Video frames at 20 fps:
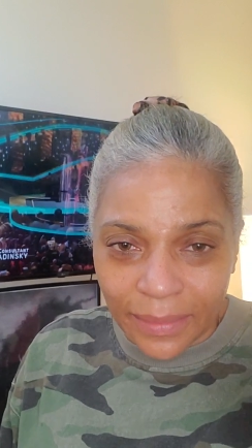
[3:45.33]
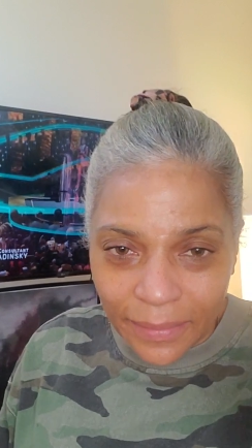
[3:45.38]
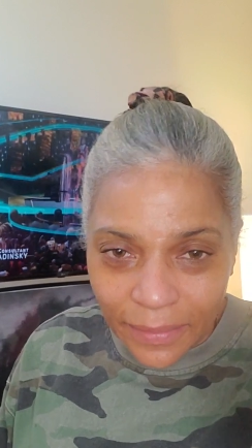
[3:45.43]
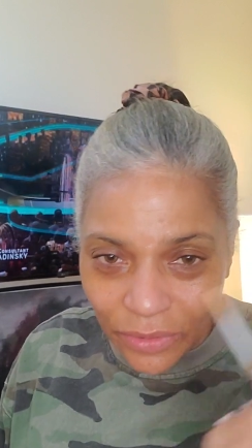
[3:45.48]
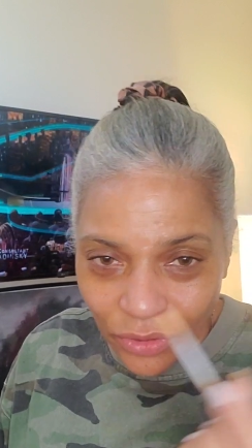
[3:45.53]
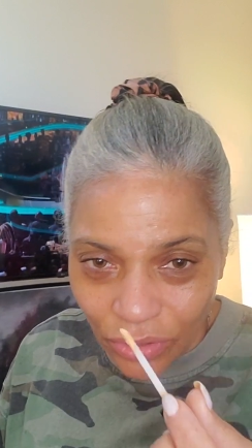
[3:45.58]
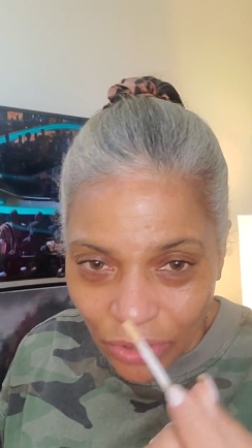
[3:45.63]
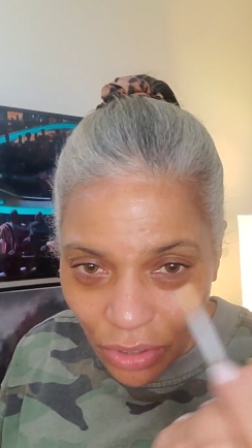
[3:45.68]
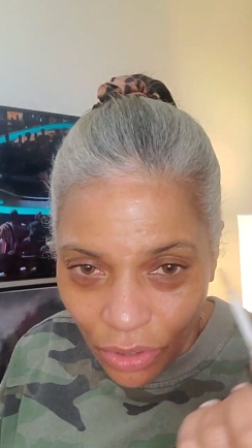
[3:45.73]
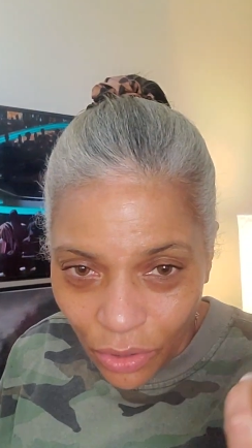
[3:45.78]

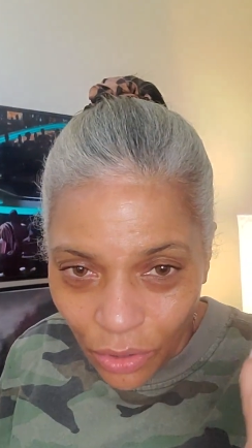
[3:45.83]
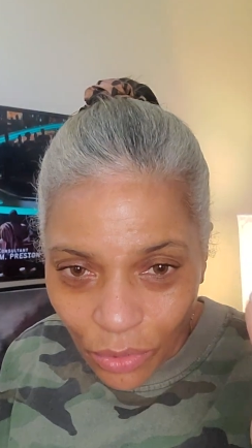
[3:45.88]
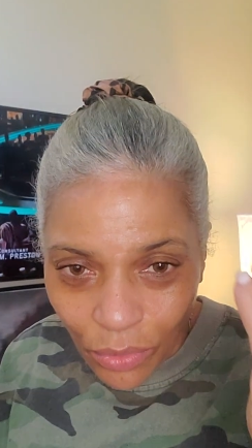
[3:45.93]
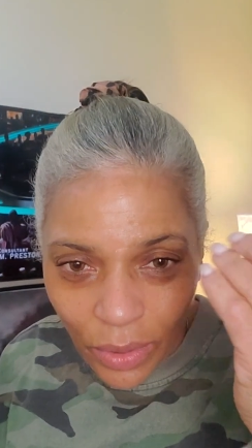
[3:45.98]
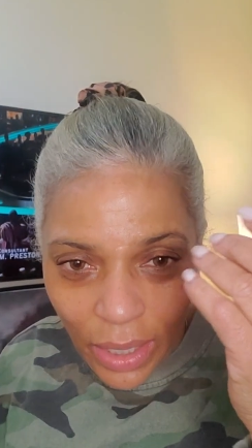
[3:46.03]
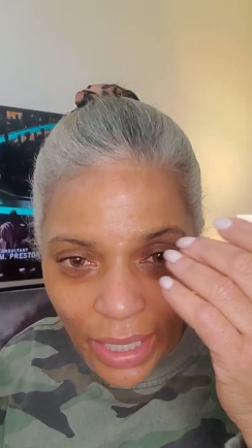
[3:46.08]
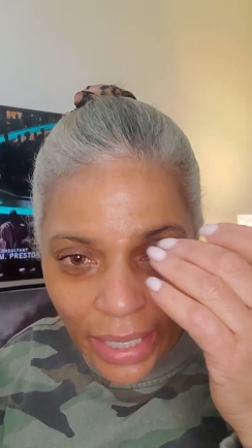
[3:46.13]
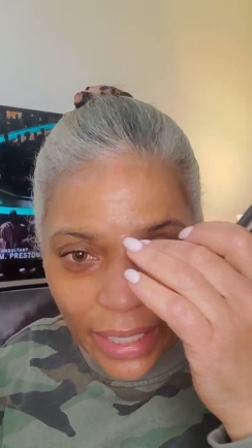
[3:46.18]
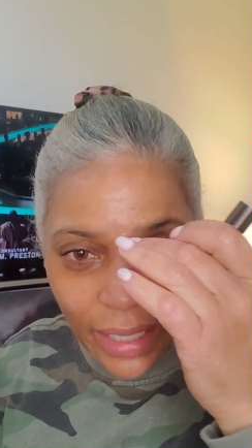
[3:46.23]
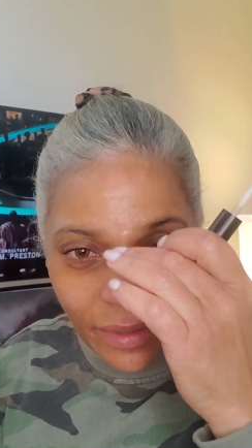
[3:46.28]
So
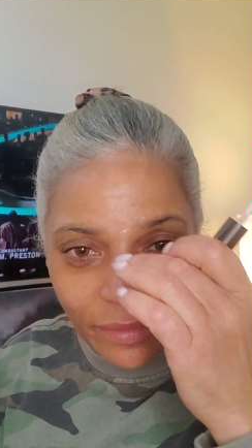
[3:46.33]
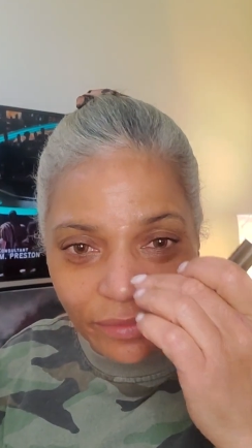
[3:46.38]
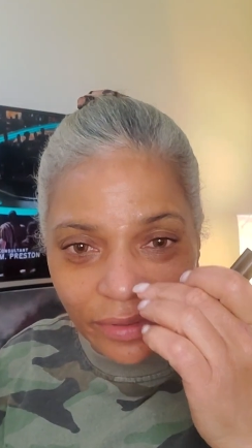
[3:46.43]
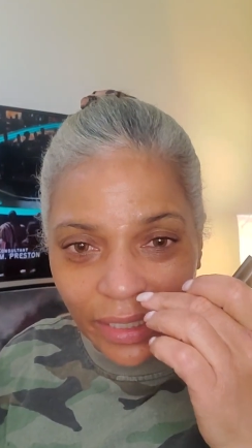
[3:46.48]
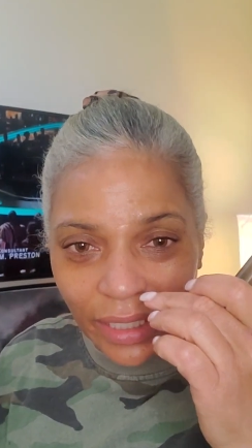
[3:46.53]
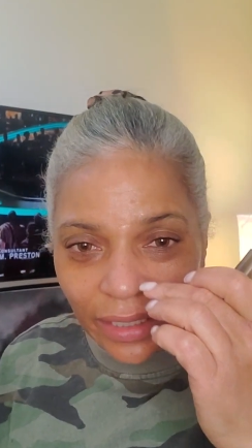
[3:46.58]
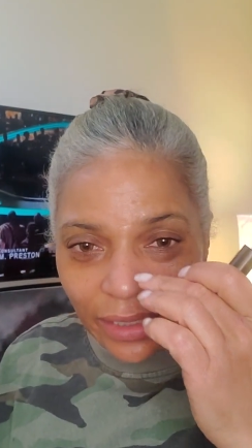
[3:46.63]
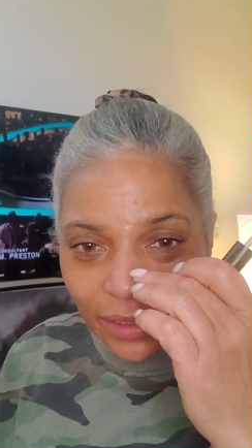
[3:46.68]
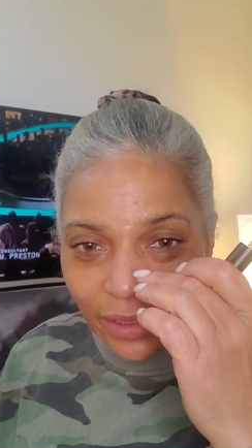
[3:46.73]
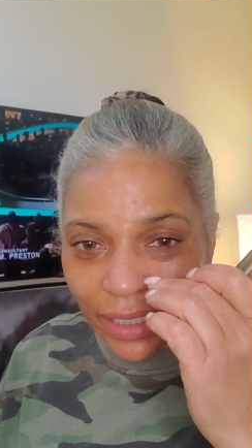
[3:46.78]
I have
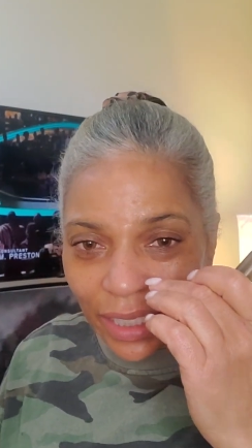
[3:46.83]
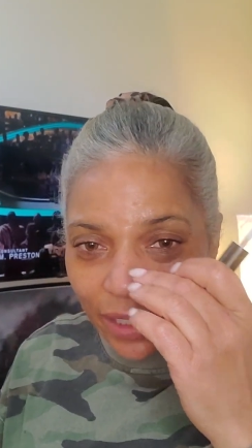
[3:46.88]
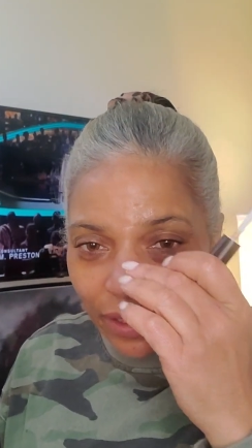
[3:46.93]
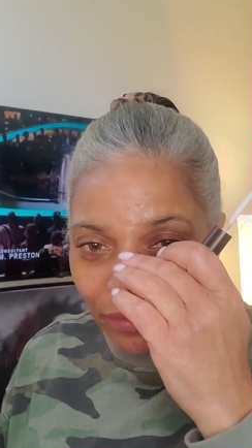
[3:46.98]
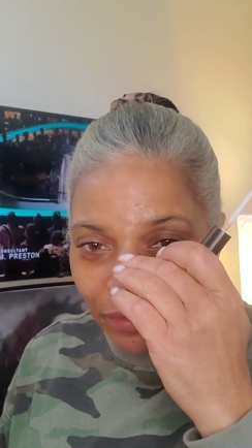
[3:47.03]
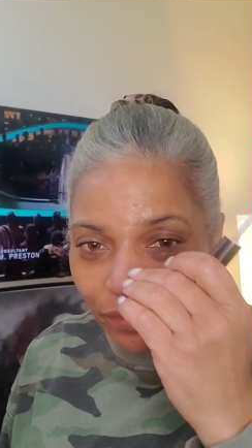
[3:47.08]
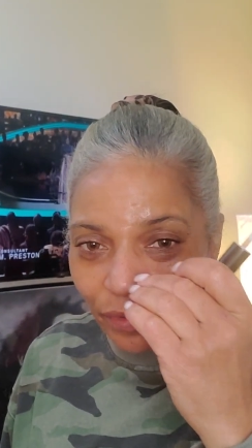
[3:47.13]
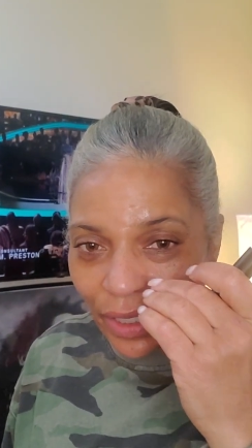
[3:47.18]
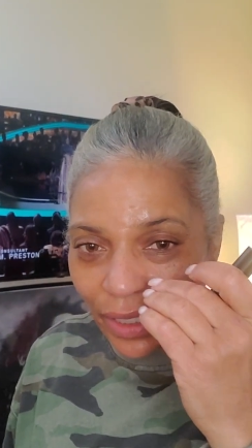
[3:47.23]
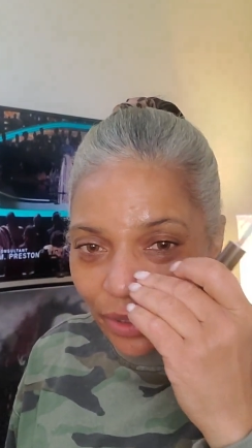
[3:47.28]
like a lot
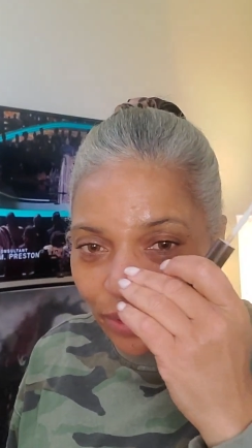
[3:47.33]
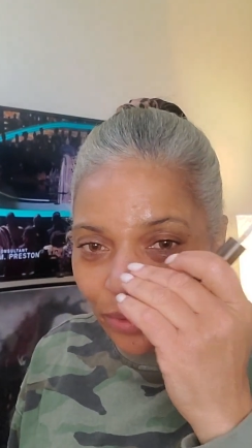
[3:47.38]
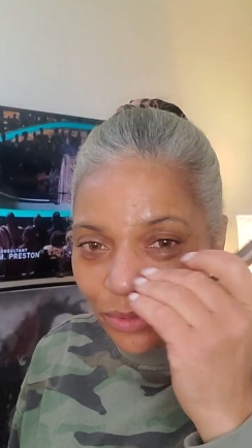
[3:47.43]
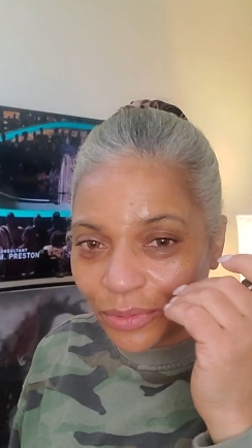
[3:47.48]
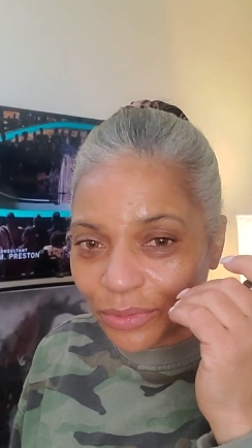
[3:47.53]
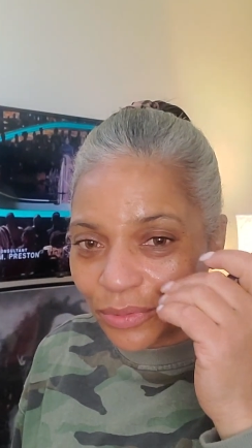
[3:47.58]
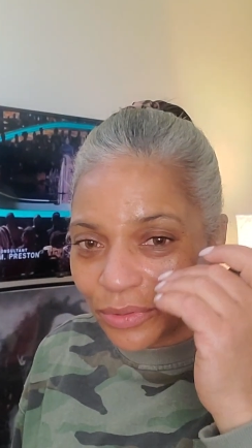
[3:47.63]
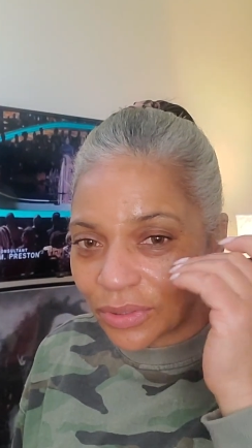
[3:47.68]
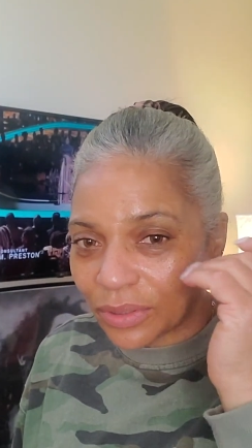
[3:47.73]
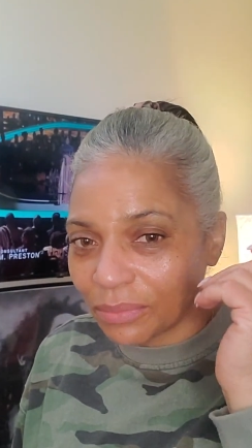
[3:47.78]
of freckles